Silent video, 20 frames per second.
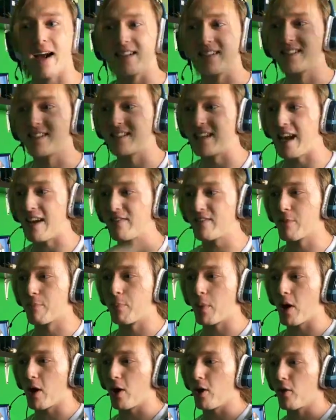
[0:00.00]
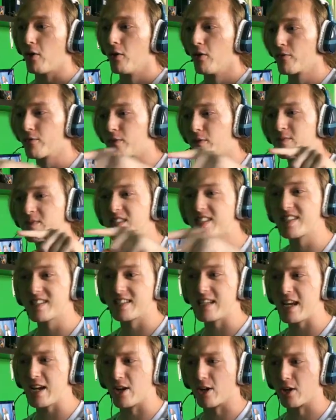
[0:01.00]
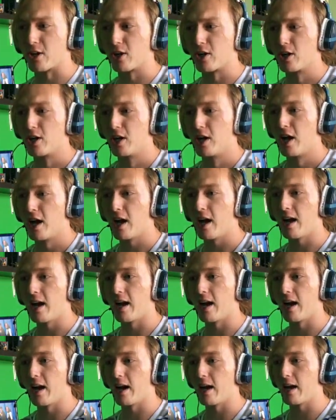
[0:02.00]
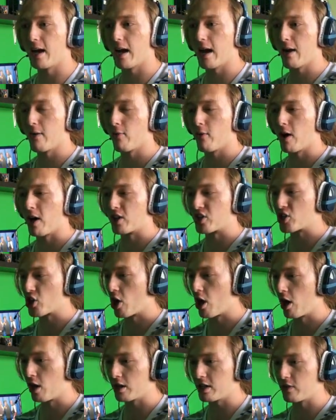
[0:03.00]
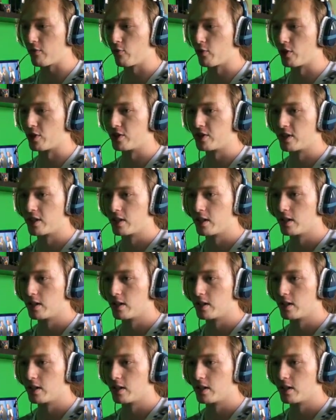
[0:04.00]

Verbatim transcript: I saved the ball from Stinger and watch, Hollywood.